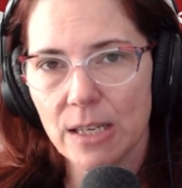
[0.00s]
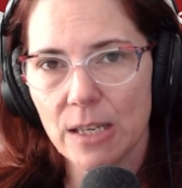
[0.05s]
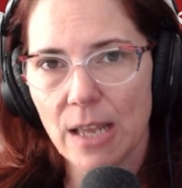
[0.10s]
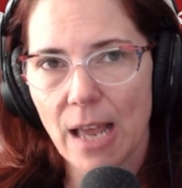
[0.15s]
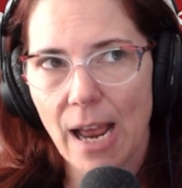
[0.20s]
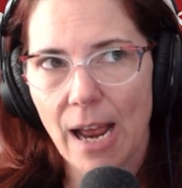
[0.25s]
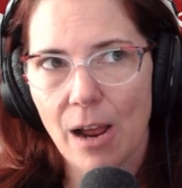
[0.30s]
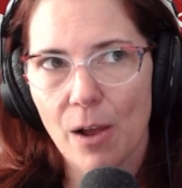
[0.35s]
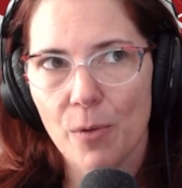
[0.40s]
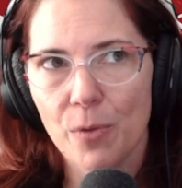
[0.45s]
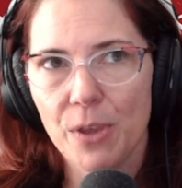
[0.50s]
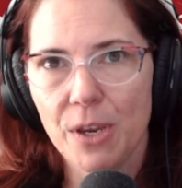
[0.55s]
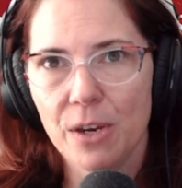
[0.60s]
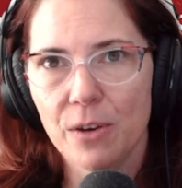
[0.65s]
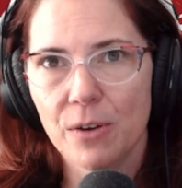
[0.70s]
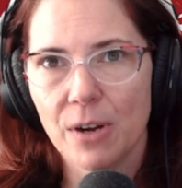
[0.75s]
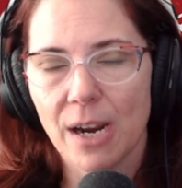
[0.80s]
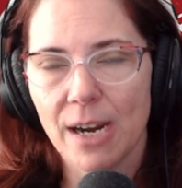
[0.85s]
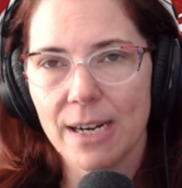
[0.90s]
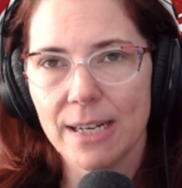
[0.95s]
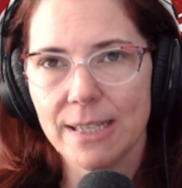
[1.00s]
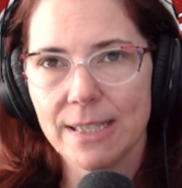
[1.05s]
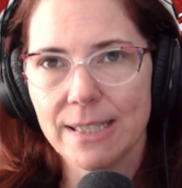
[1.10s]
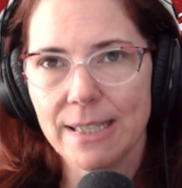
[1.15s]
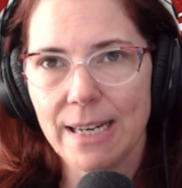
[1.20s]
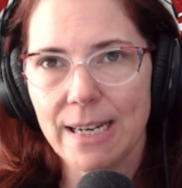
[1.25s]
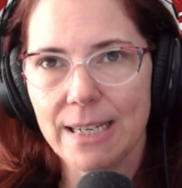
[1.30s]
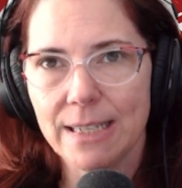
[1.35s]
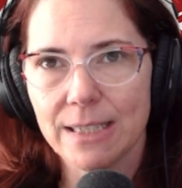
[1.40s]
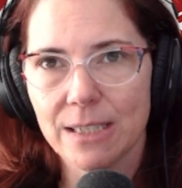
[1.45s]
how the United
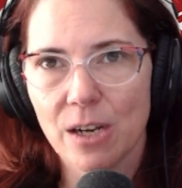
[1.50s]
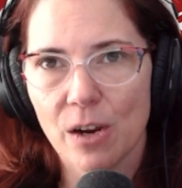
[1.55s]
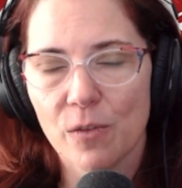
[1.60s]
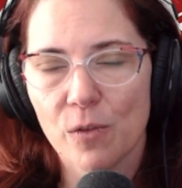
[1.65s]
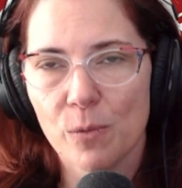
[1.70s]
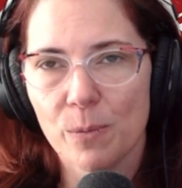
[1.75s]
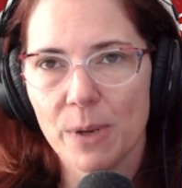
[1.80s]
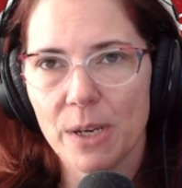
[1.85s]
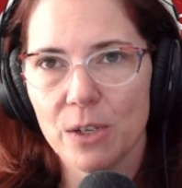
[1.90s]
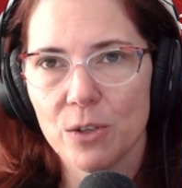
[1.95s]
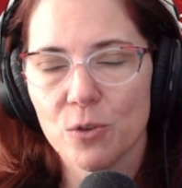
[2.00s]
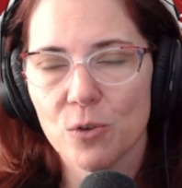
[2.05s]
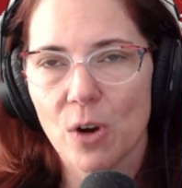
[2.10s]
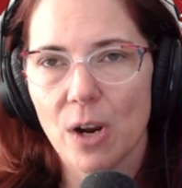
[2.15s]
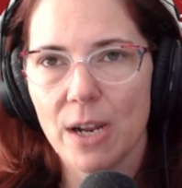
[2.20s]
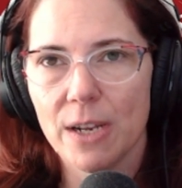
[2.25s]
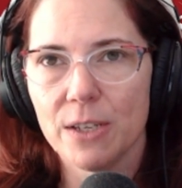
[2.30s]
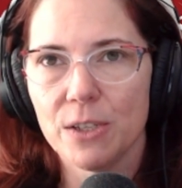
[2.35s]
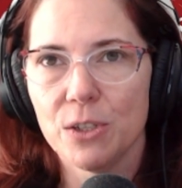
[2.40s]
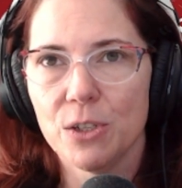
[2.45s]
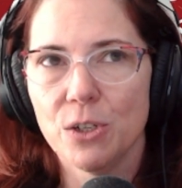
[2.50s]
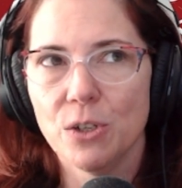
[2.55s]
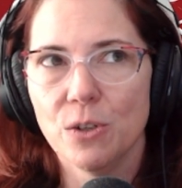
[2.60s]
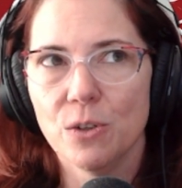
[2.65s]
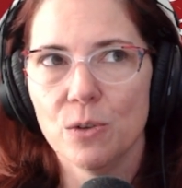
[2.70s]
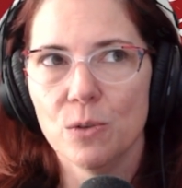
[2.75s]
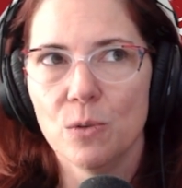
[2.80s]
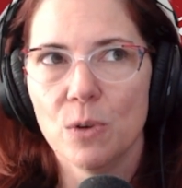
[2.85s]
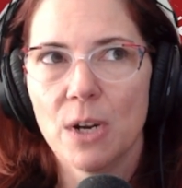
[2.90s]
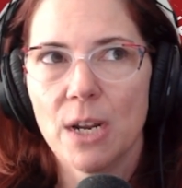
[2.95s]
States government tries
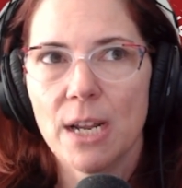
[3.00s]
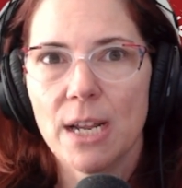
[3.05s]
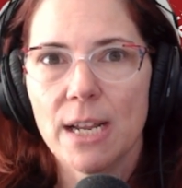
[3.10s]
to